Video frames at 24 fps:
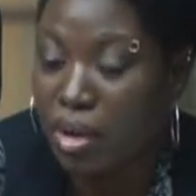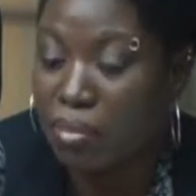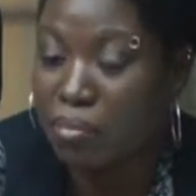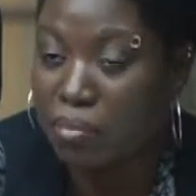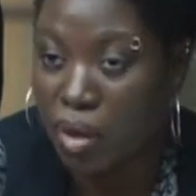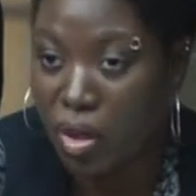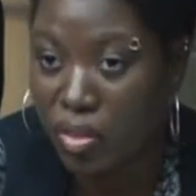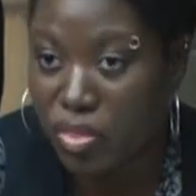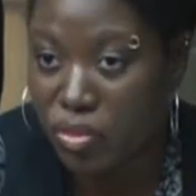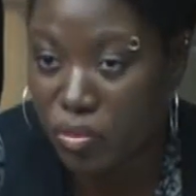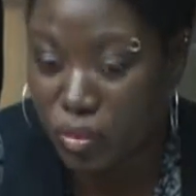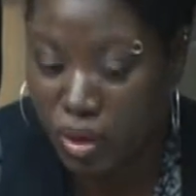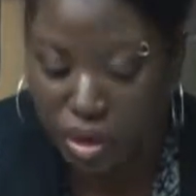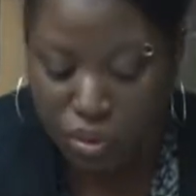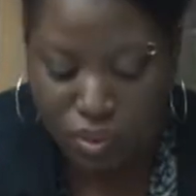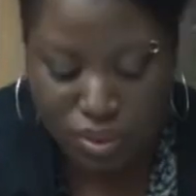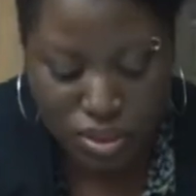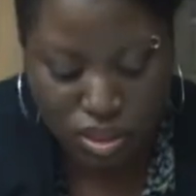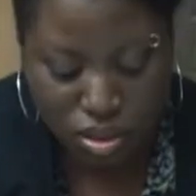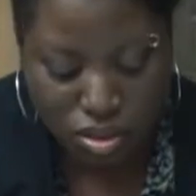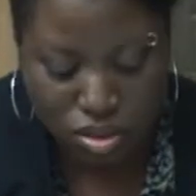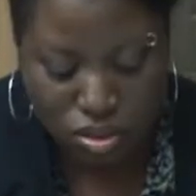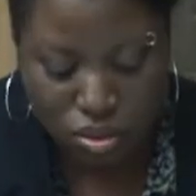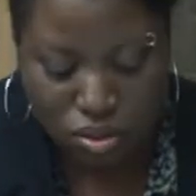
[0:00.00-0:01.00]
and mothering
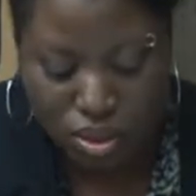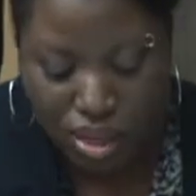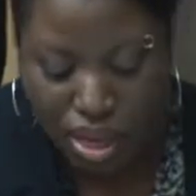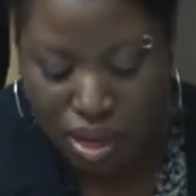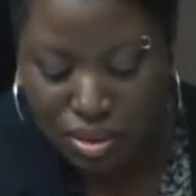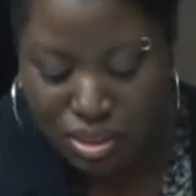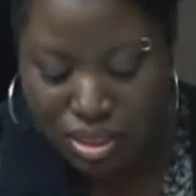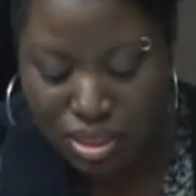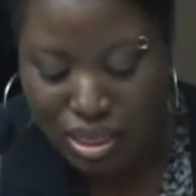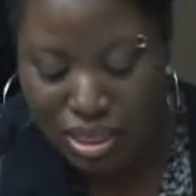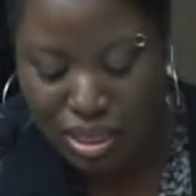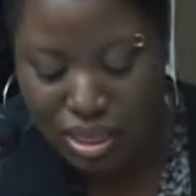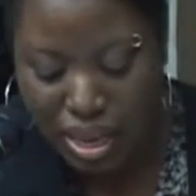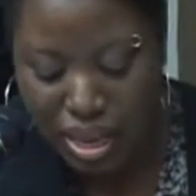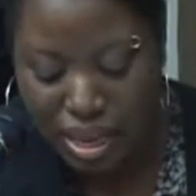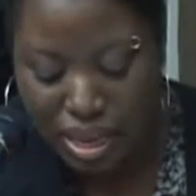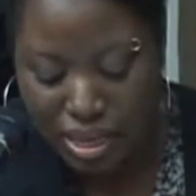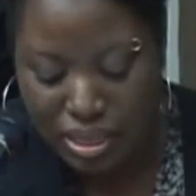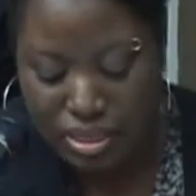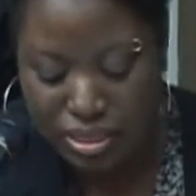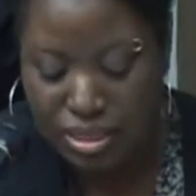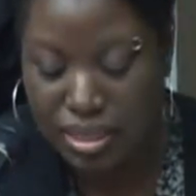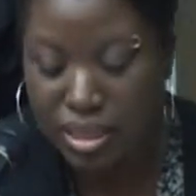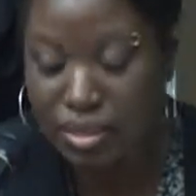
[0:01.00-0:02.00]
was in
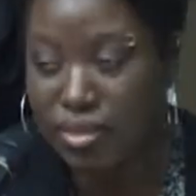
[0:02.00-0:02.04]
2008,